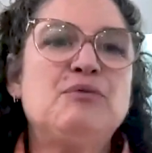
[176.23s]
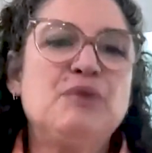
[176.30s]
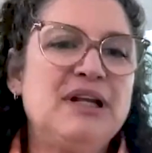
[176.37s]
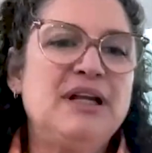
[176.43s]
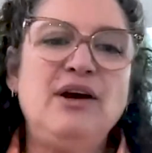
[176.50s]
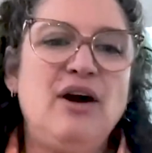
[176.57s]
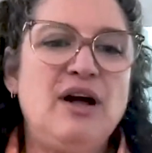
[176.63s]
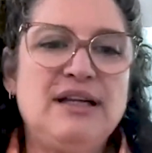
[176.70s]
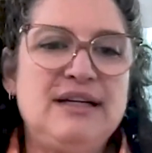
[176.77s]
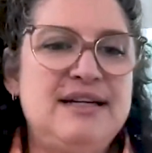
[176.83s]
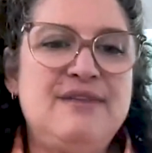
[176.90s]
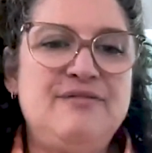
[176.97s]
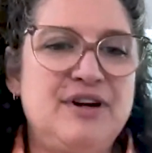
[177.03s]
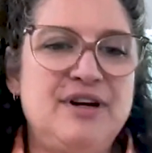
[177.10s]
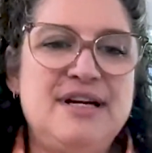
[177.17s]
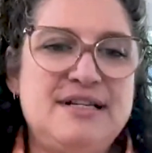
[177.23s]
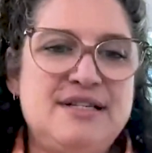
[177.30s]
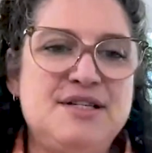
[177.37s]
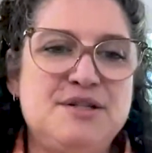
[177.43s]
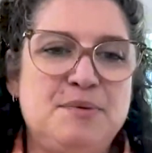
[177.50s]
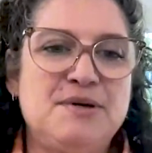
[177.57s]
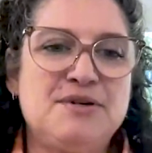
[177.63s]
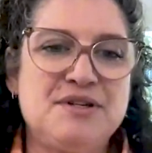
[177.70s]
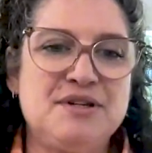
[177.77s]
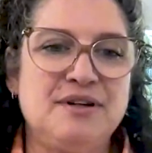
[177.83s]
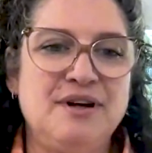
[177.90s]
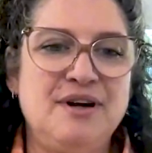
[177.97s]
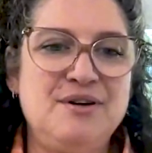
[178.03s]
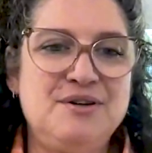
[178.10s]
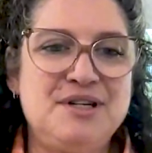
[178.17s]
But really all it ever is personal
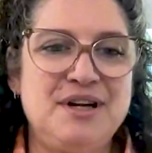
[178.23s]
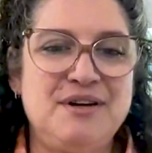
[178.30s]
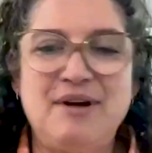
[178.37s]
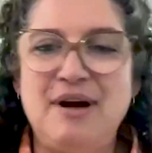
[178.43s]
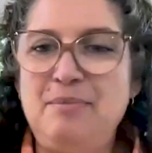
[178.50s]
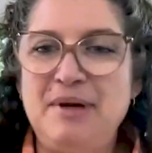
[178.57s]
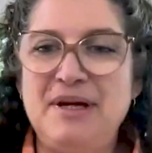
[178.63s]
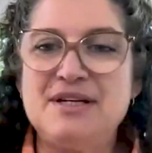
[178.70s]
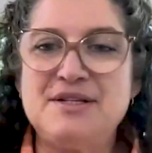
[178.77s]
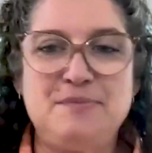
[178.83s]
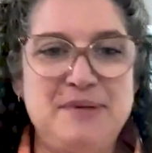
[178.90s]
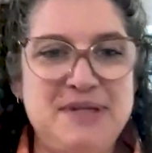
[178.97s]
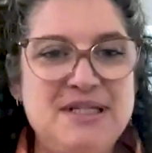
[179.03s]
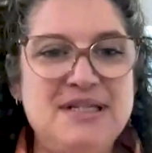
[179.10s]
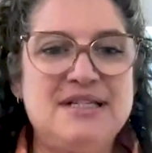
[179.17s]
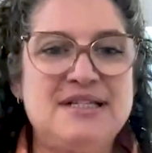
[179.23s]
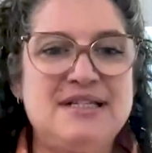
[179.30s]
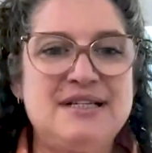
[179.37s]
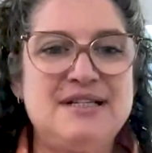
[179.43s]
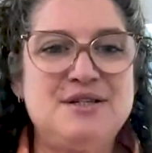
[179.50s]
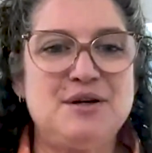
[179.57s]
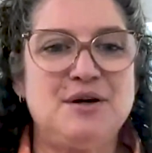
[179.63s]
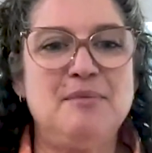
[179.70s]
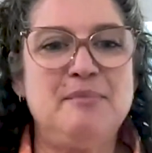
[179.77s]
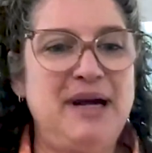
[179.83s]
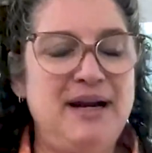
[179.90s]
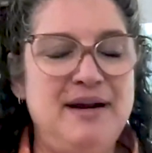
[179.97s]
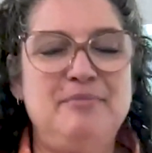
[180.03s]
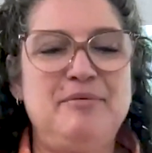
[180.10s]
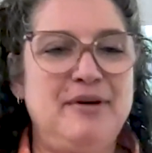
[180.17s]
coaching, right? Because businesses are
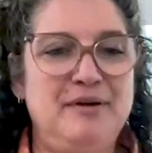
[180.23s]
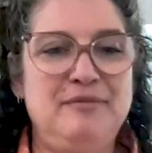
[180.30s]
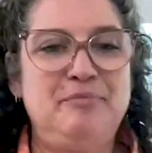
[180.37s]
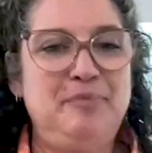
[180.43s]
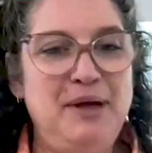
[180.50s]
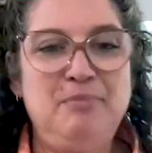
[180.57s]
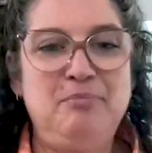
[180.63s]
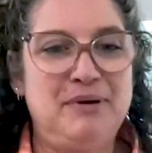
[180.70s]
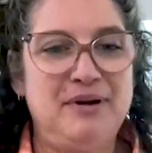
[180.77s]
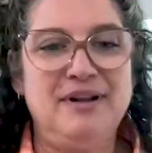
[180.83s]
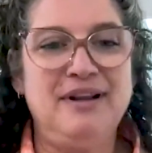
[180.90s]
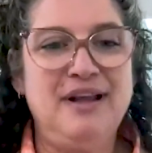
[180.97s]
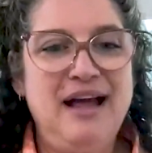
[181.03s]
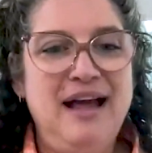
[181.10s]
made up of people